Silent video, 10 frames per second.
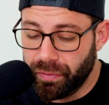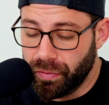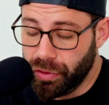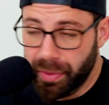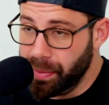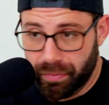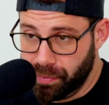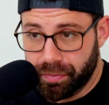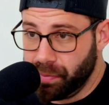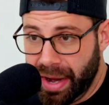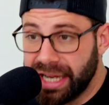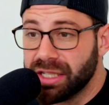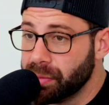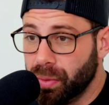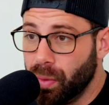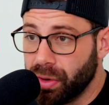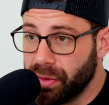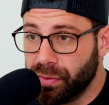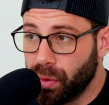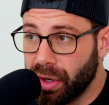You'll be handsomely
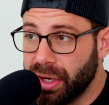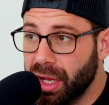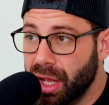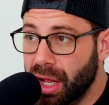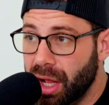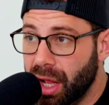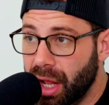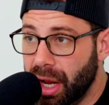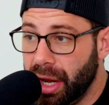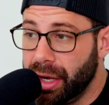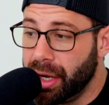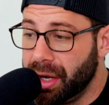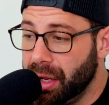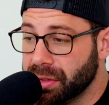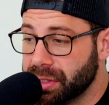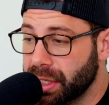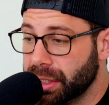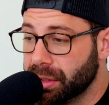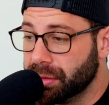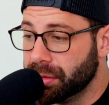rewarded for it. And I was
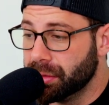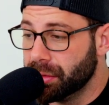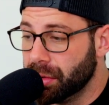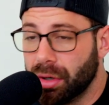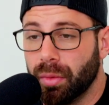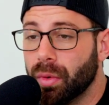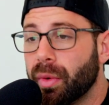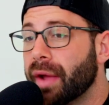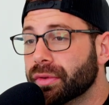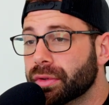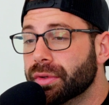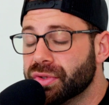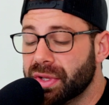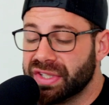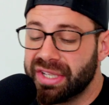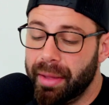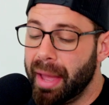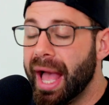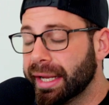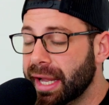like, or what do I have to lose? And the step
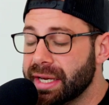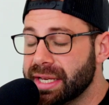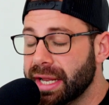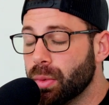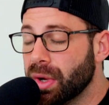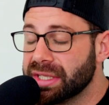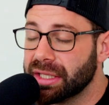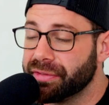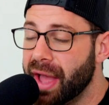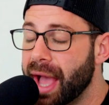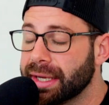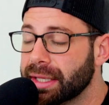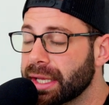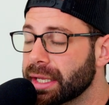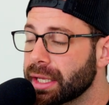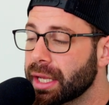back I had to take wasn't the fact that,